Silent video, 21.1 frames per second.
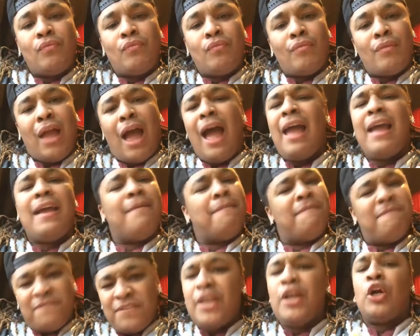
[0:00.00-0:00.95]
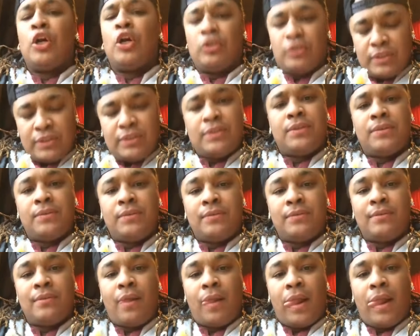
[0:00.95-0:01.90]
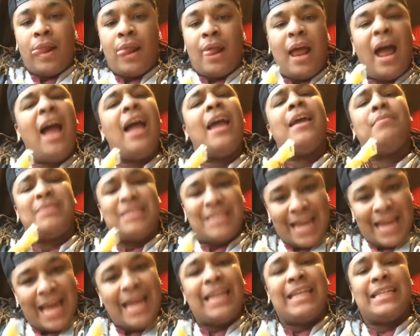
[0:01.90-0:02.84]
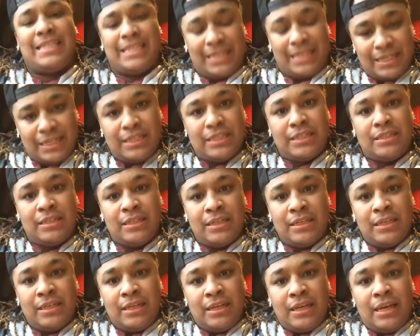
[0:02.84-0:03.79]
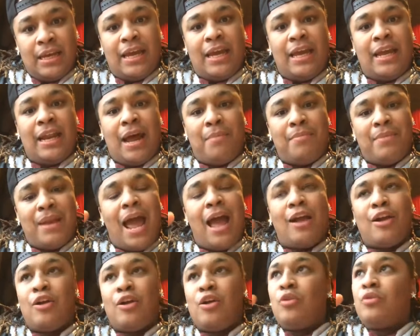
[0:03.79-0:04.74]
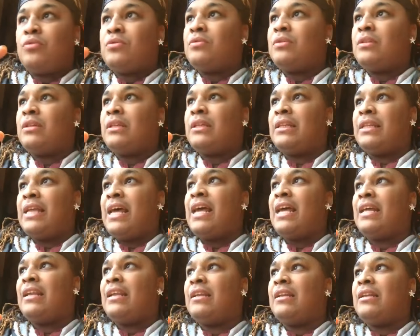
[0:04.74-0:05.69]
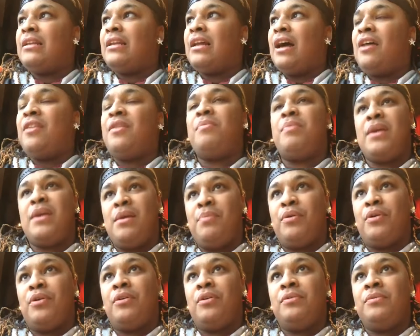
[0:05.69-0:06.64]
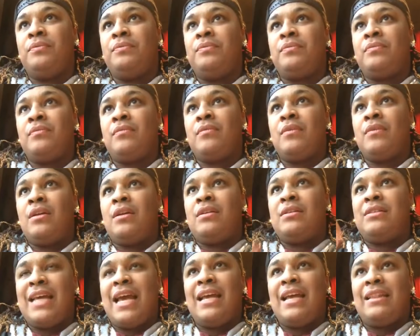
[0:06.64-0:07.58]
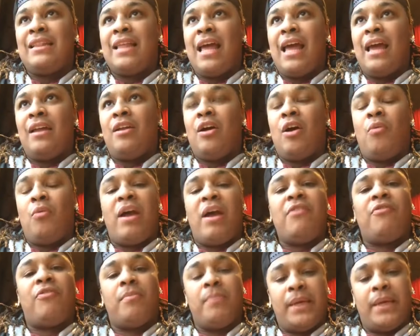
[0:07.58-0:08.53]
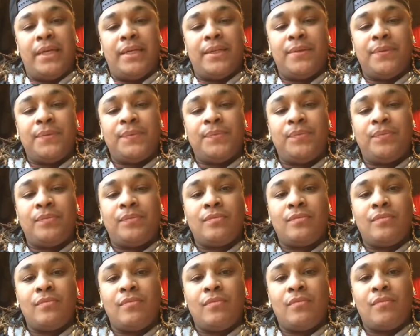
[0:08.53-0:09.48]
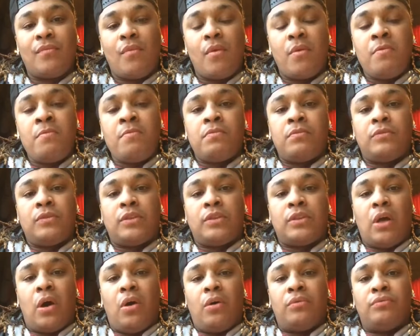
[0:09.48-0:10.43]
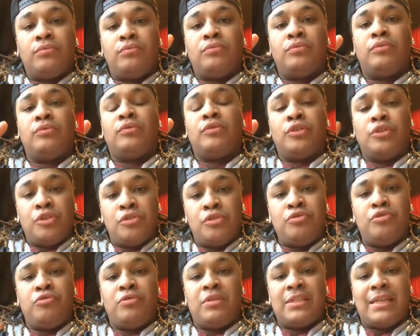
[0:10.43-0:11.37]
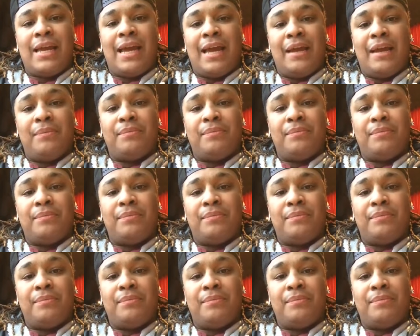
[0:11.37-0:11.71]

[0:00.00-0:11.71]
I am fierce. I am talented. And I'm not going to let other people take that away from me. So, you do the same.